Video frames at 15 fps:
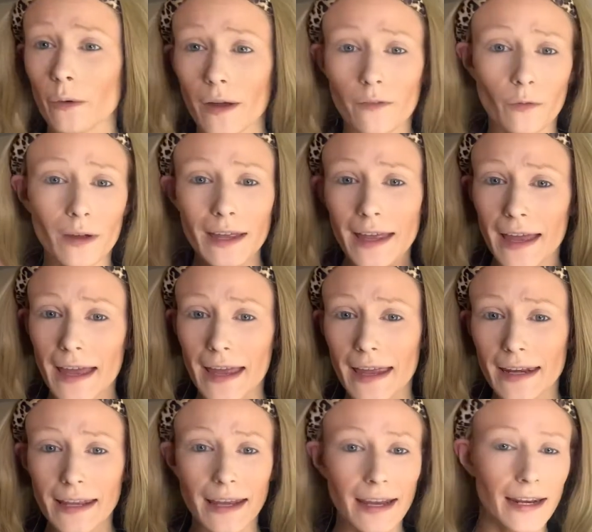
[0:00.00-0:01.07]
I went
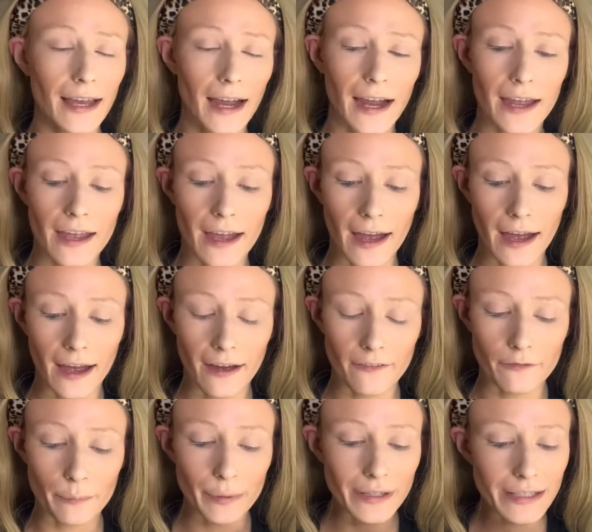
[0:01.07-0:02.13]
ahead and I
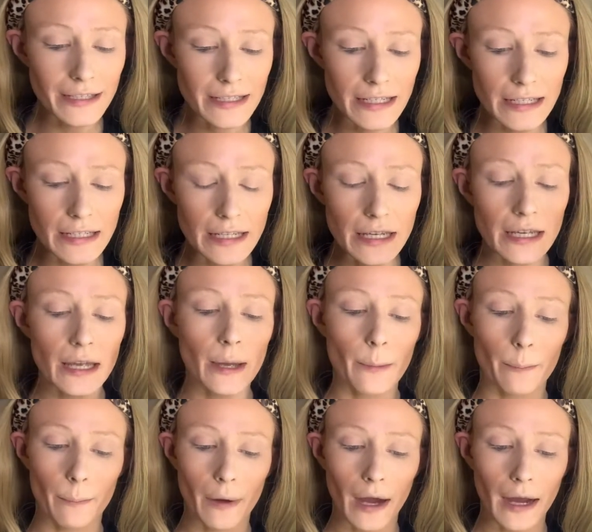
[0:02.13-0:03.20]
have blended
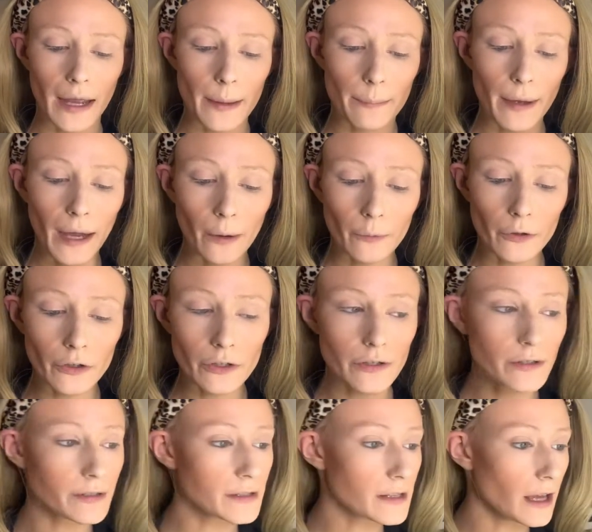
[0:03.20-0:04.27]
my
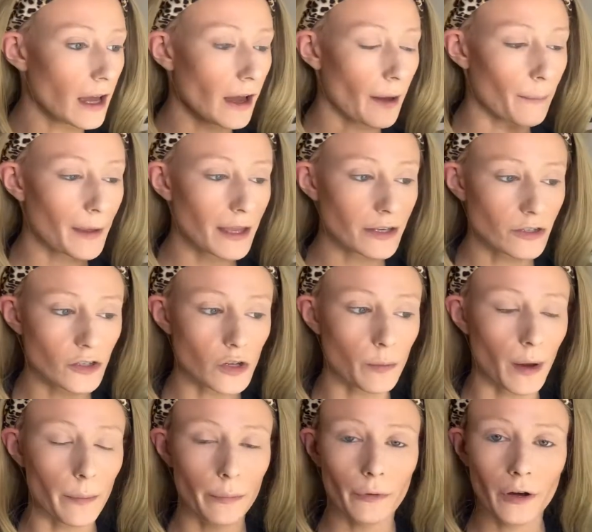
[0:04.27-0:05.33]
powders into
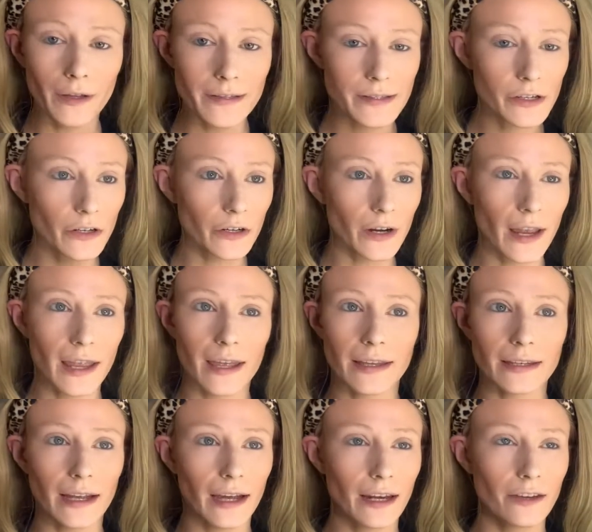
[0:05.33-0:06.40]
my bronzer and
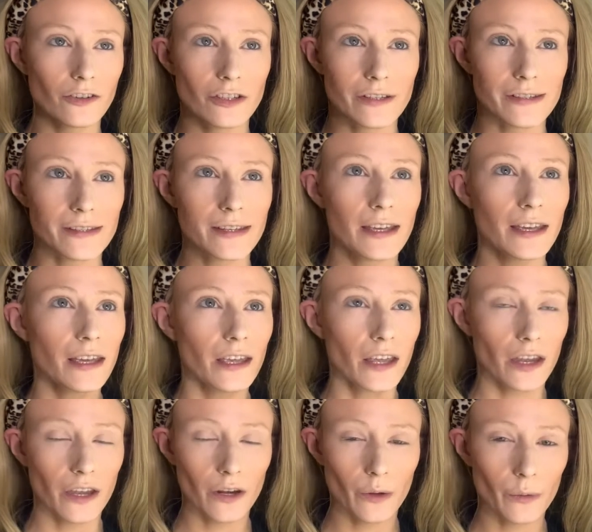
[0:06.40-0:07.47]
kind of just,
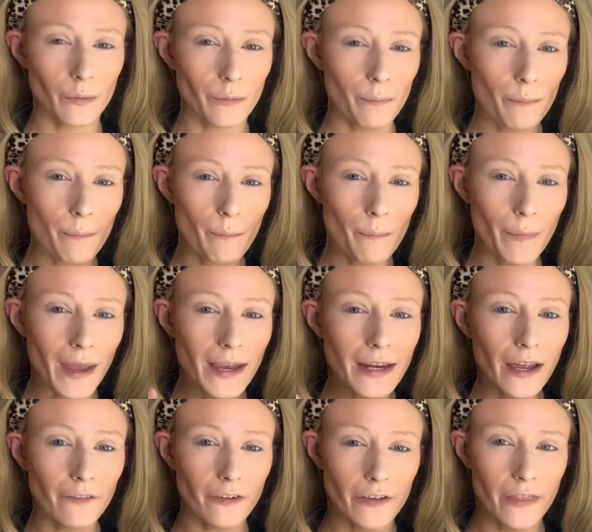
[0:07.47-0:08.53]
you know, made
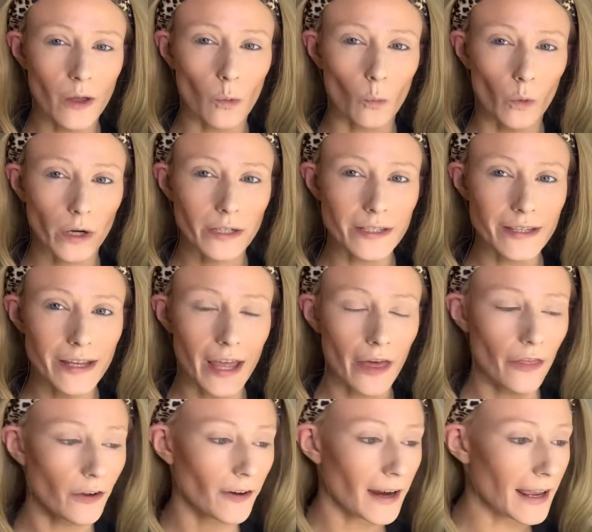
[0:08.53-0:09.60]
everything work
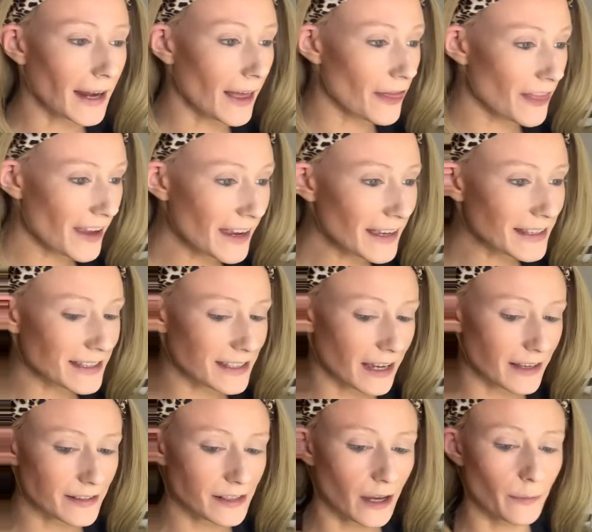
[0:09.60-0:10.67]
together, and I think it
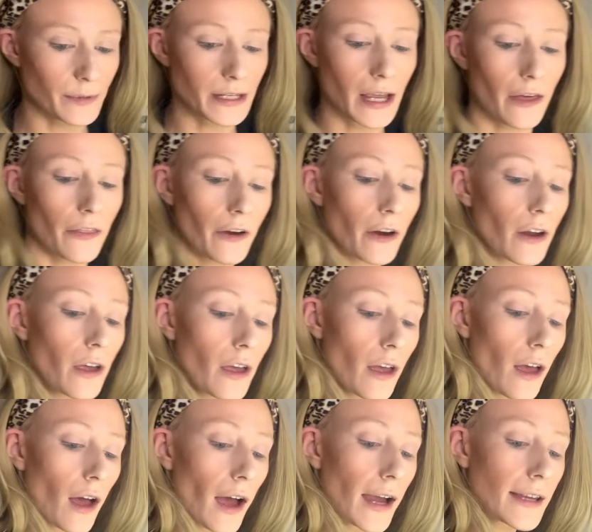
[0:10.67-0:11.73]
does come together.
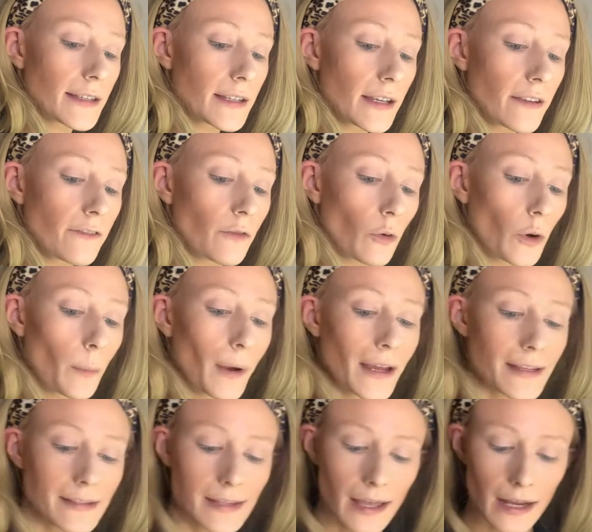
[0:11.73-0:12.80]
I did, for my
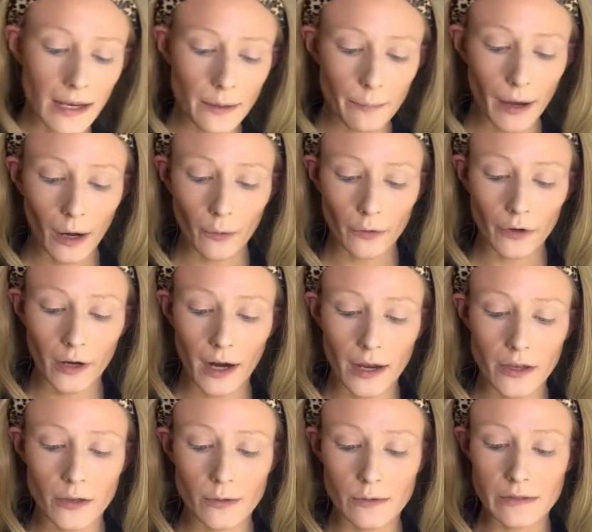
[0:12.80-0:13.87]
setting powder, I
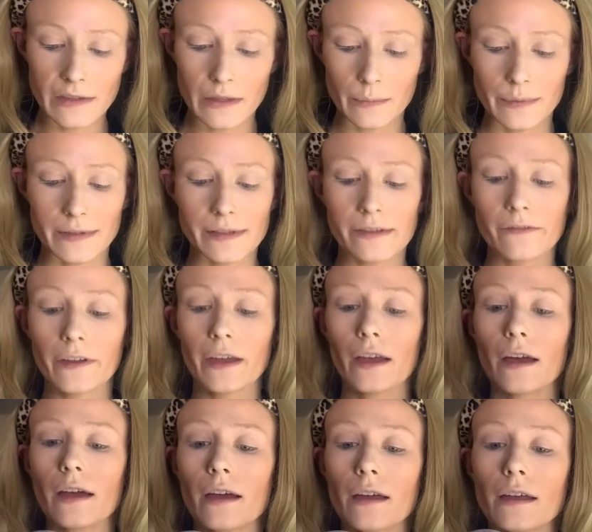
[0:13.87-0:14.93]
used the
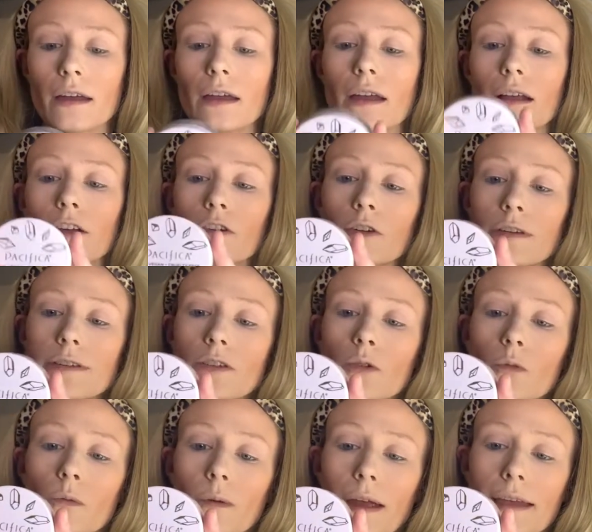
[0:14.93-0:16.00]
Pacifica
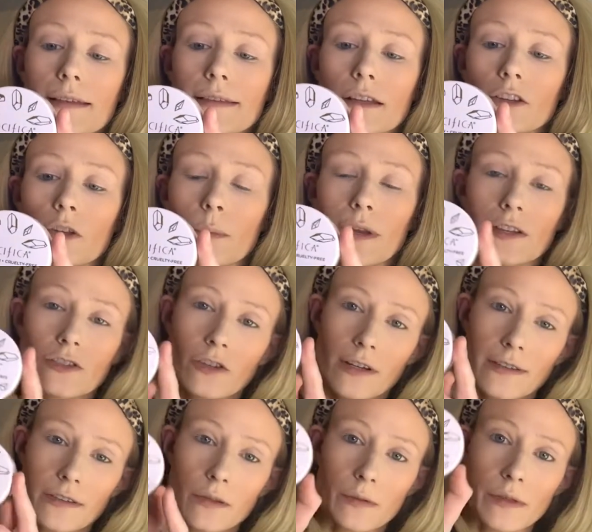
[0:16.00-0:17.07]
Crystal Rays Illuminous
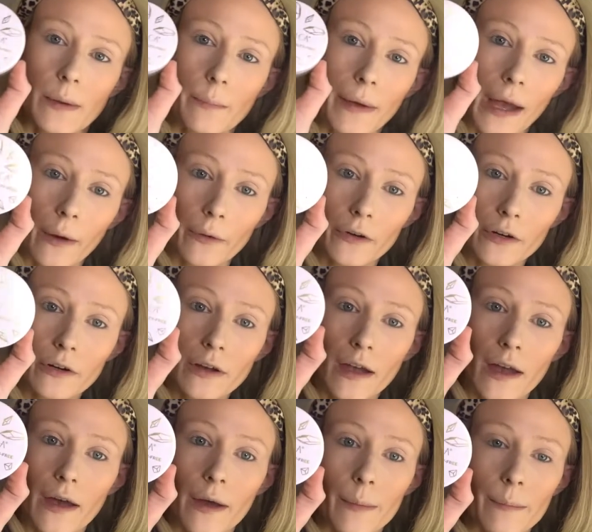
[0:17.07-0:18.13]
Translucent Powder.
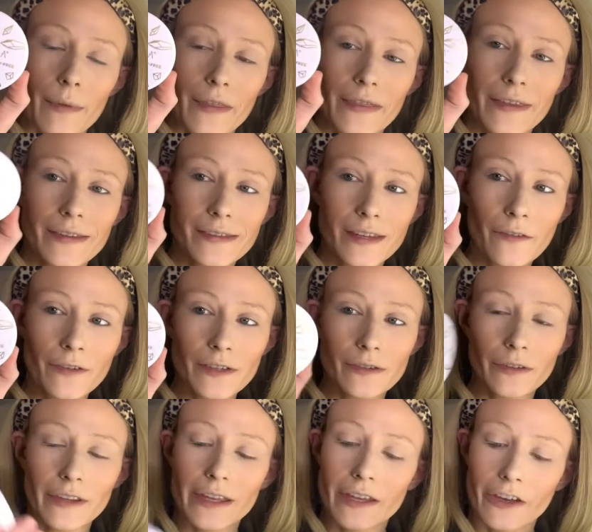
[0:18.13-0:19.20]
This stuff is
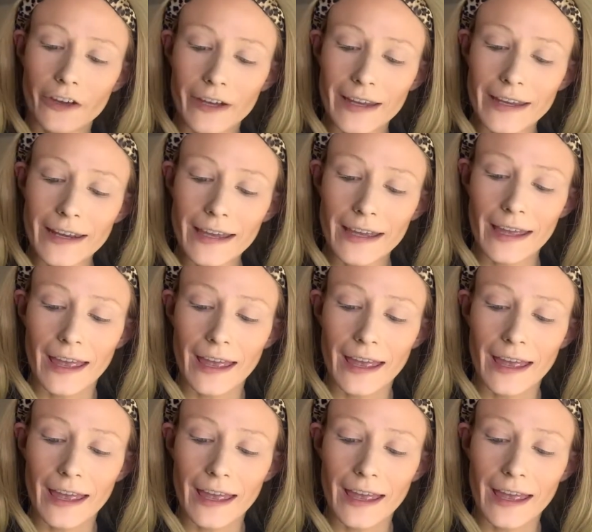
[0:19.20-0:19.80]
really good.